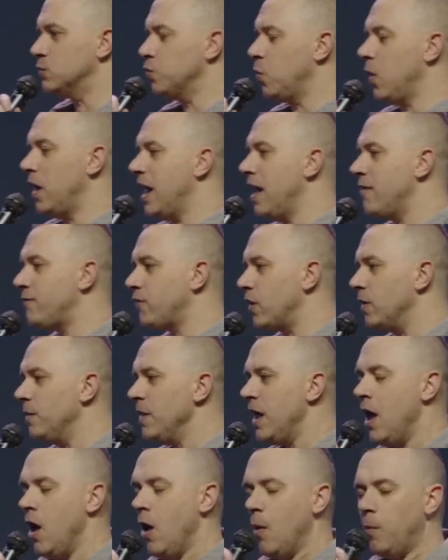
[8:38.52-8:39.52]
was whatever.
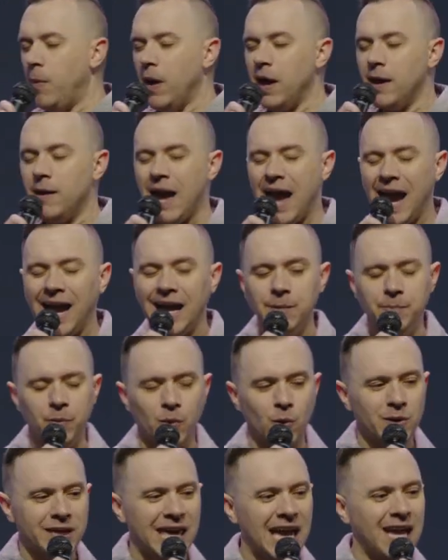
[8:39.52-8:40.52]
But
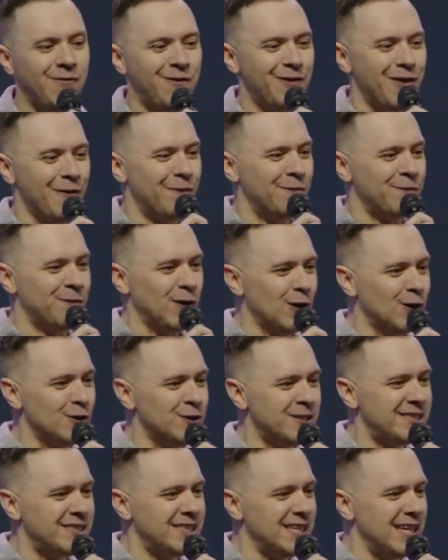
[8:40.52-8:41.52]
Abel gave the
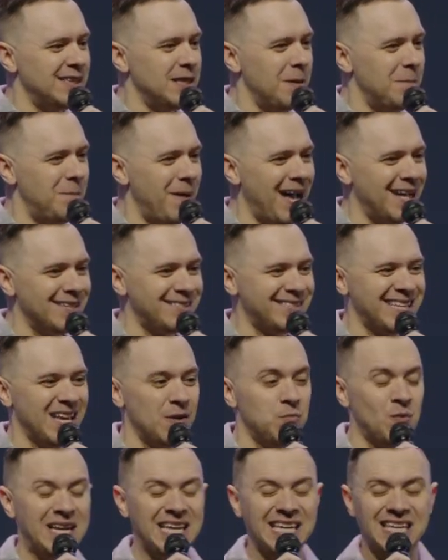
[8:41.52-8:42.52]
first and the best.
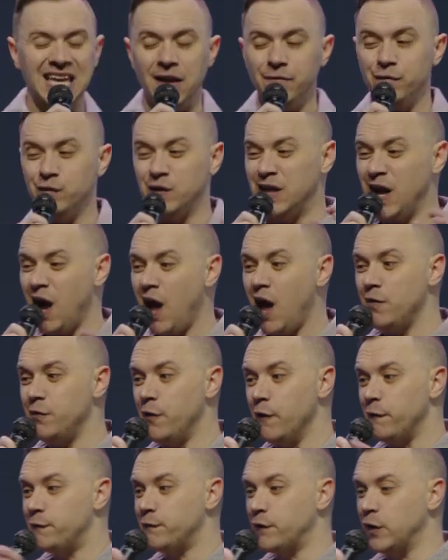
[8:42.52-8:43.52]
And when he gave God
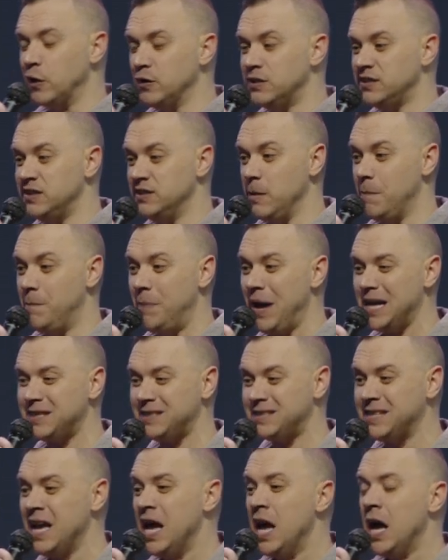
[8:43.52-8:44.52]
the first and the
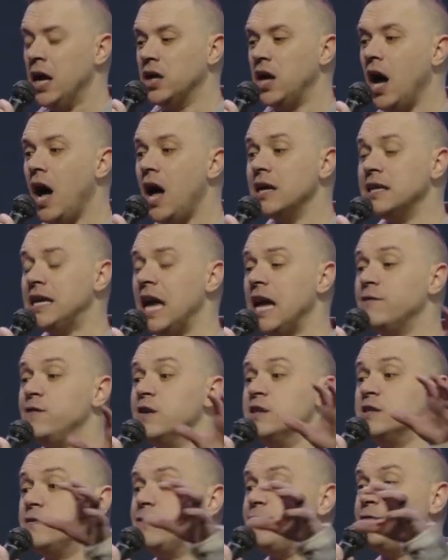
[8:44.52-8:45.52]
best, God gave
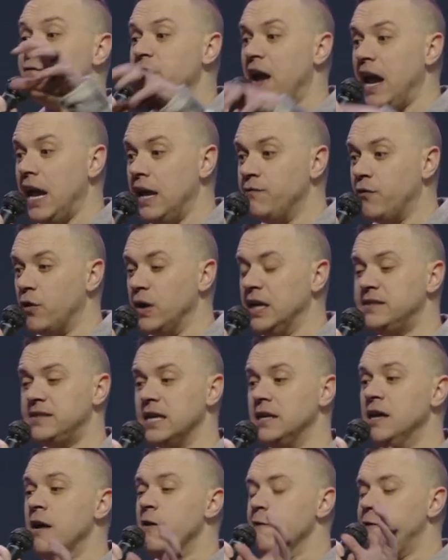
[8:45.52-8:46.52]
his favor. He
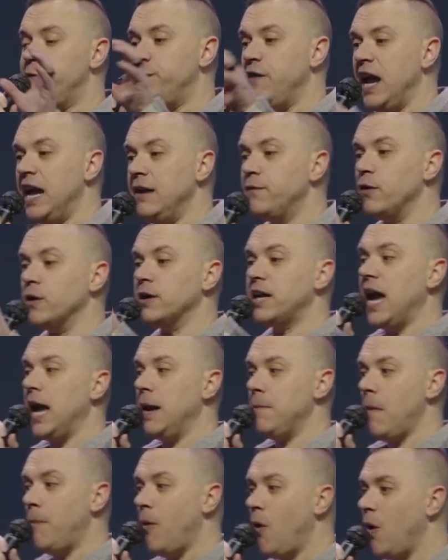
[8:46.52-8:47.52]
said, favor
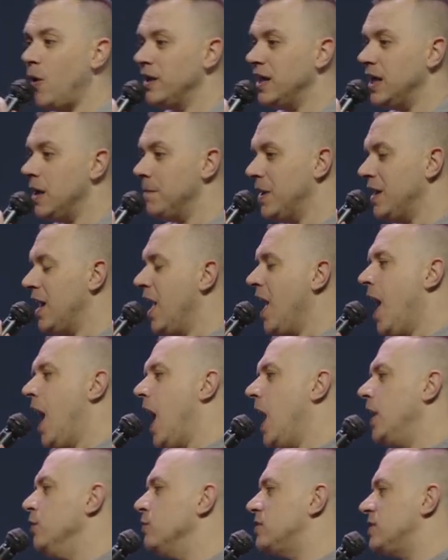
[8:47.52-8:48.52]
came upon him. And
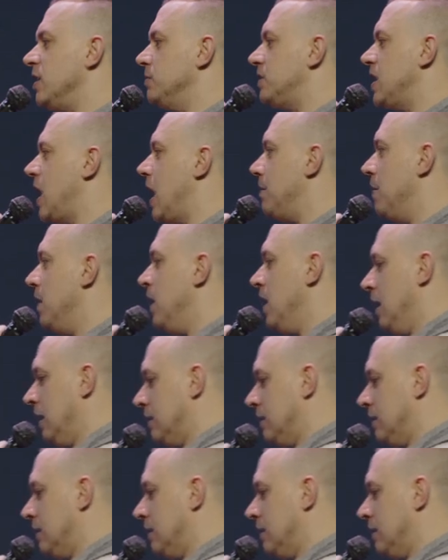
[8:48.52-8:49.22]
I know sometimes